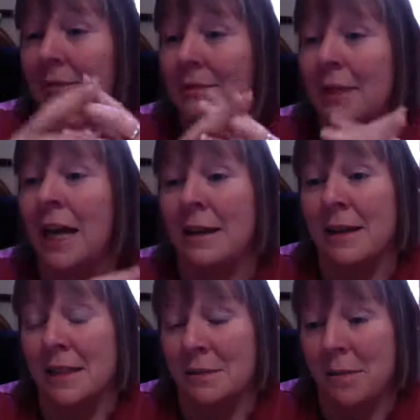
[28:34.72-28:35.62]
Yeah,
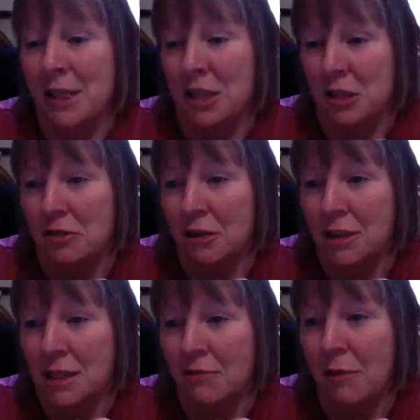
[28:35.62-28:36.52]
that's major
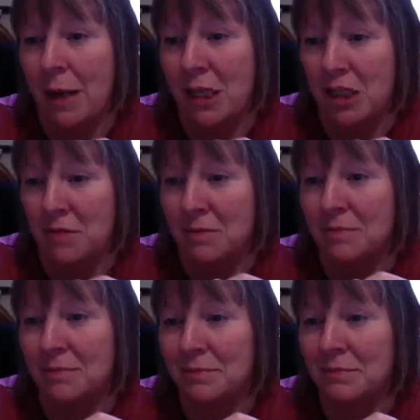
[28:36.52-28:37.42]
transformation.
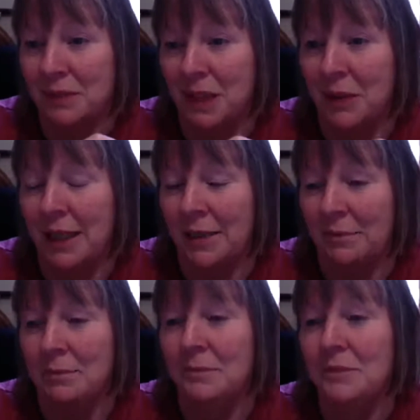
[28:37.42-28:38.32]
Okay.
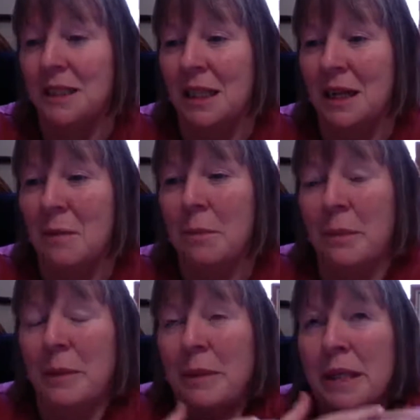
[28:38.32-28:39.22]

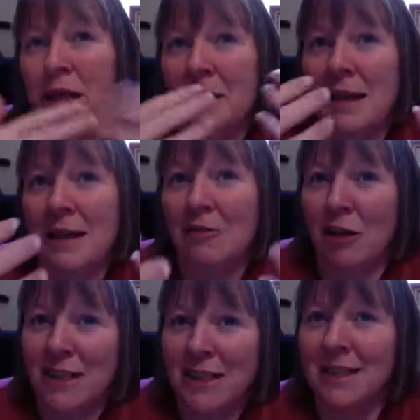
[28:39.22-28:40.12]
But because
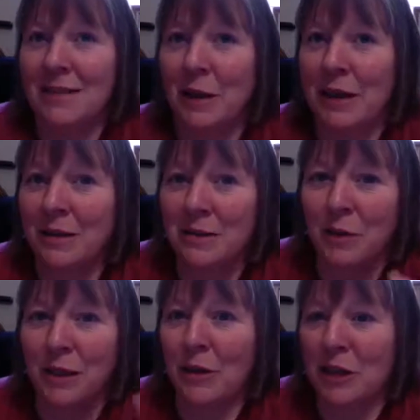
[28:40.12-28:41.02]
we
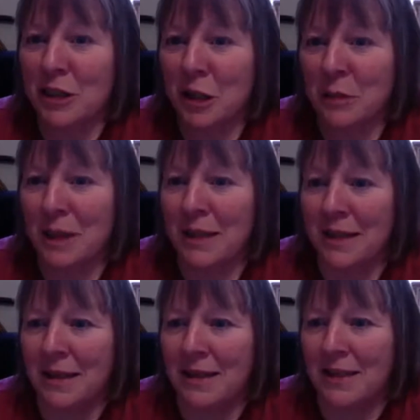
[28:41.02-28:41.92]
look at so many
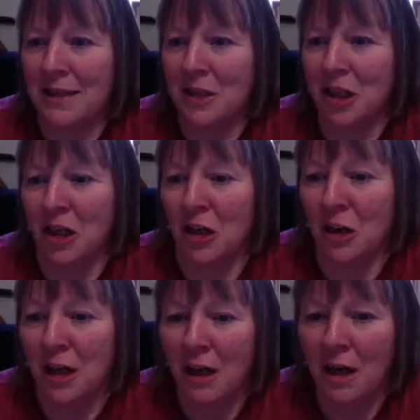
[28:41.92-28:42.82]
things in the chart,
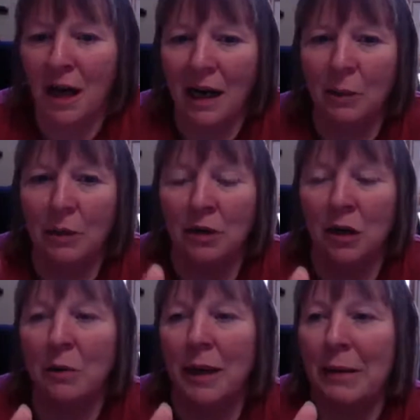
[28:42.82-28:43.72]
I will
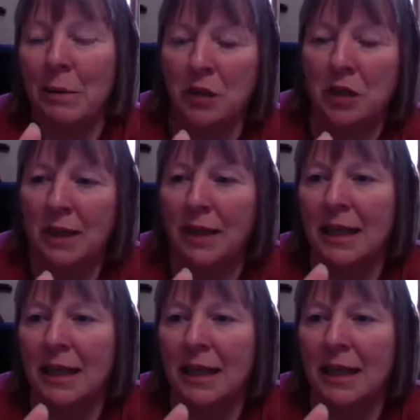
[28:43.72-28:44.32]
not be able to